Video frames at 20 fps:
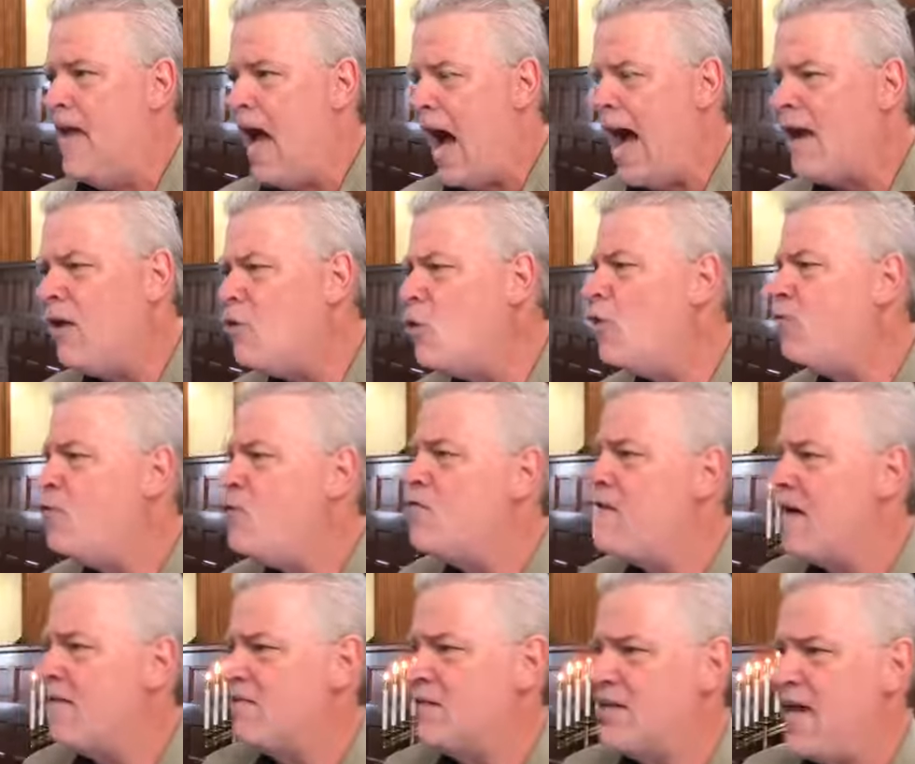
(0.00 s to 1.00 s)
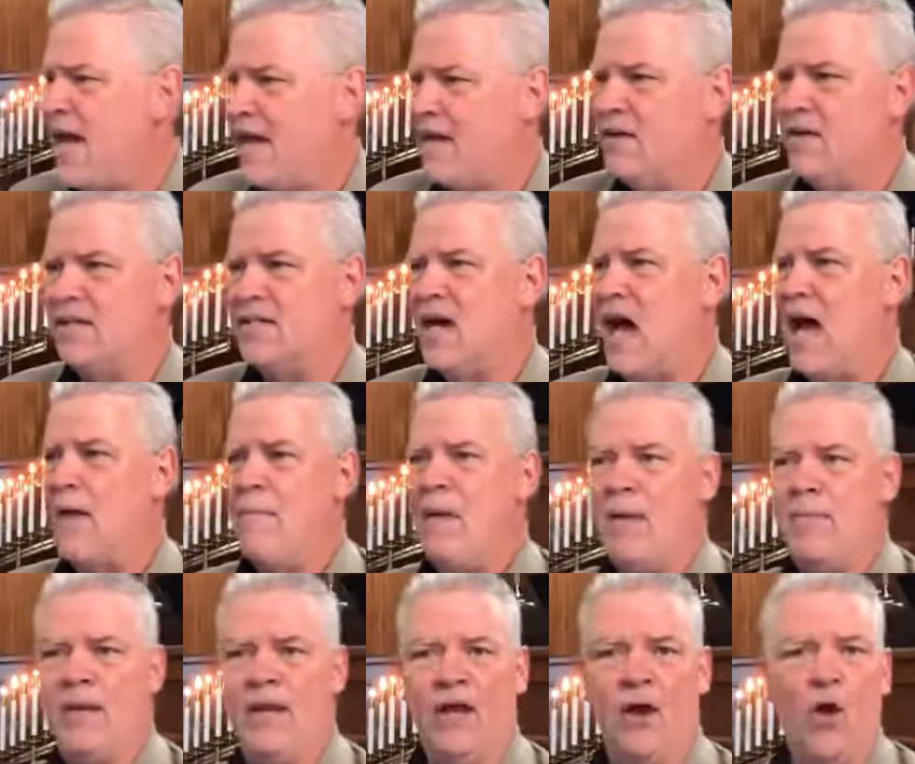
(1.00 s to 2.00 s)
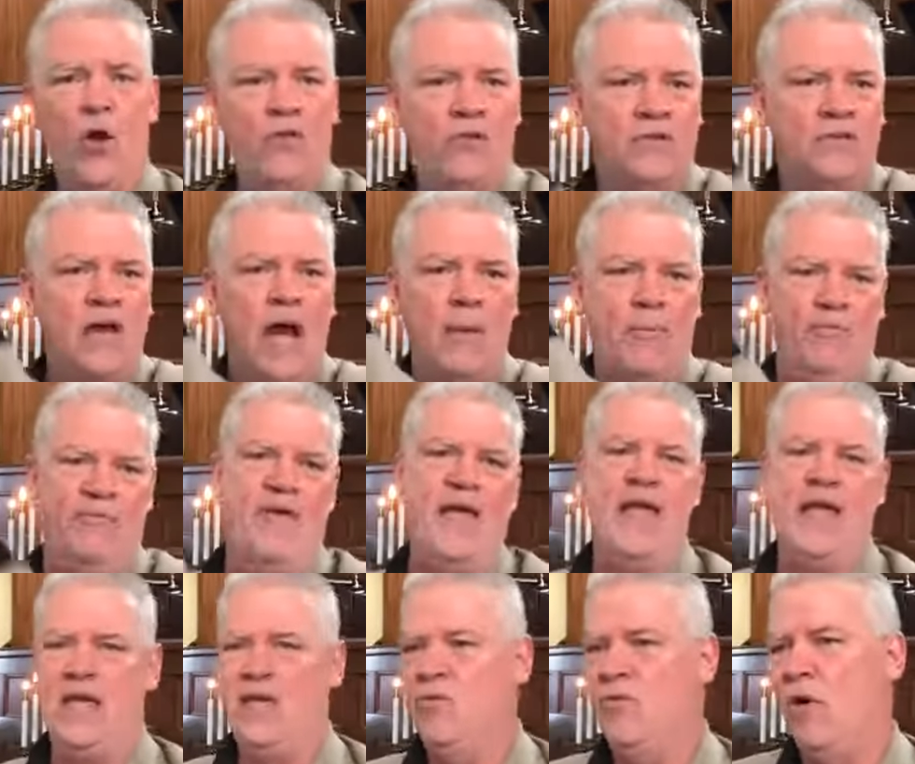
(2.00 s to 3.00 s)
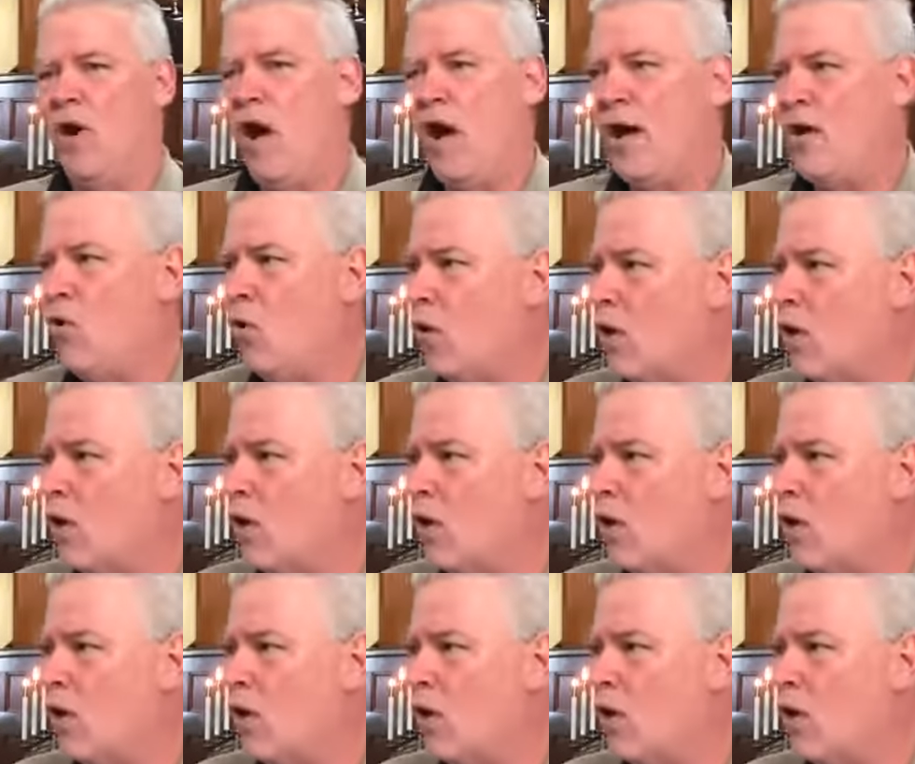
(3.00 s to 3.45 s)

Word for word: I don't know if you've ever taken the time maybe to go to the top of Hanging Rock